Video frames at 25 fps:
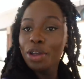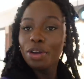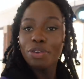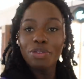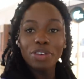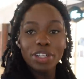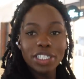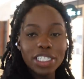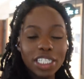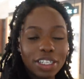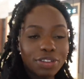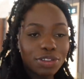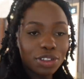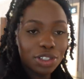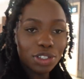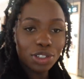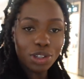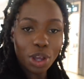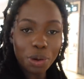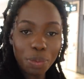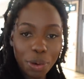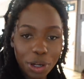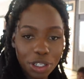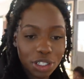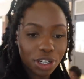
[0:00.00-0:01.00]
received
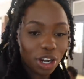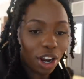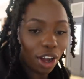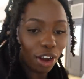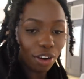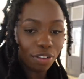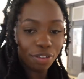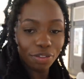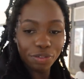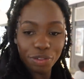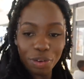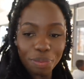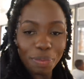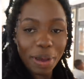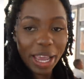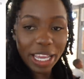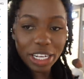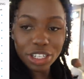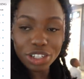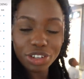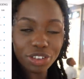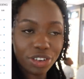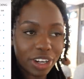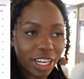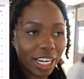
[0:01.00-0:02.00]
so much love from
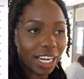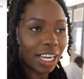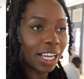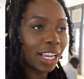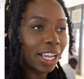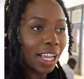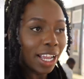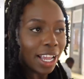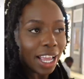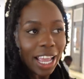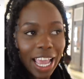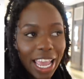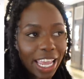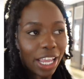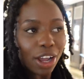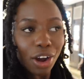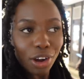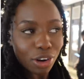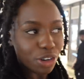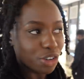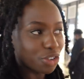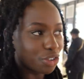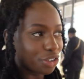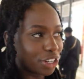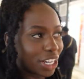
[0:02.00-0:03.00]
entering a
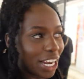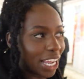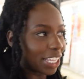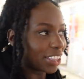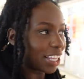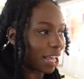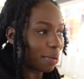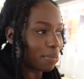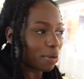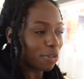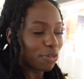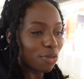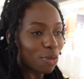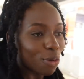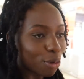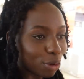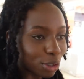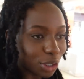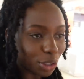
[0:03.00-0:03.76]
country like that before.